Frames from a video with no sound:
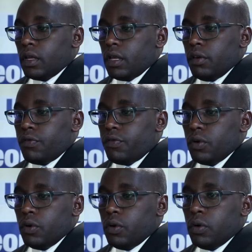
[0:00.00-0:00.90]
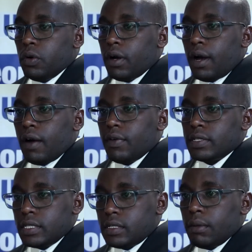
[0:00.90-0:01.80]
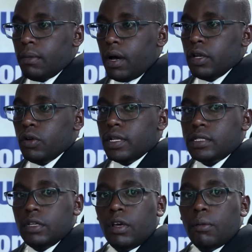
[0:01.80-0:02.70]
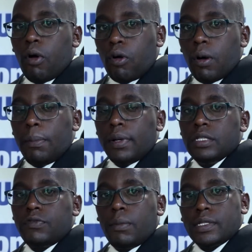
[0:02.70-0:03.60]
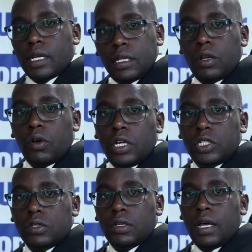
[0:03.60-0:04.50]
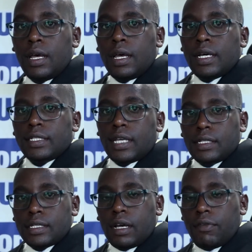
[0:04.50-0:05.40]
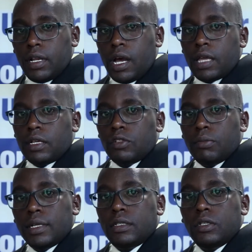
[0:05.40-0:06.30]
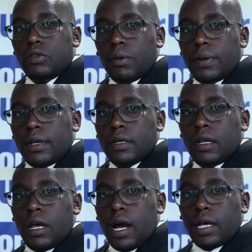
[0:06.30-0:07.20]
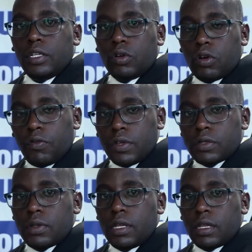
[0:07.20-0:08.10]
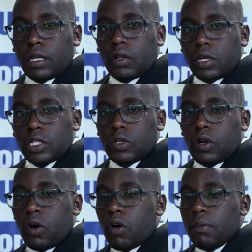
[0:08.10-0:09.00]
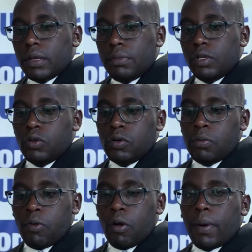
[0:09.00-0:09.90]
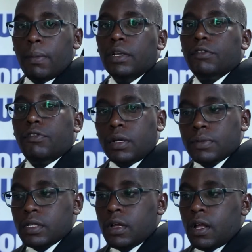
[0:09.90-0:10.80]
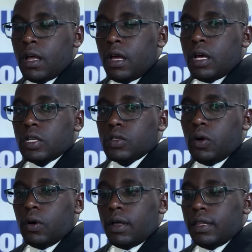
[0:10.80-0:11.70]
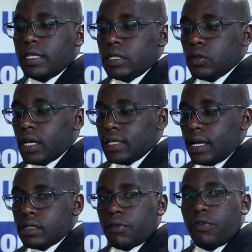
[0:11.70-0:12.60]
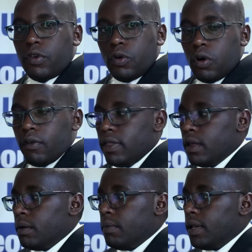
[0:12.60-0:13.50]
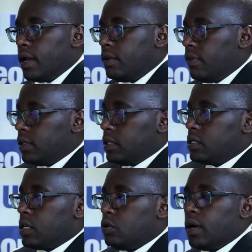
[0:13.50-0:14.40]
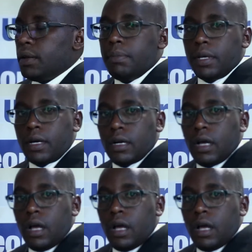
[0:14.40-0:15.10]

If you have a system and you're receiving more complaints from a certain location, chances are very high that you might need to open a regional office within that location, or maybe do more public forums. So those are just a few of the many advantages that you can pick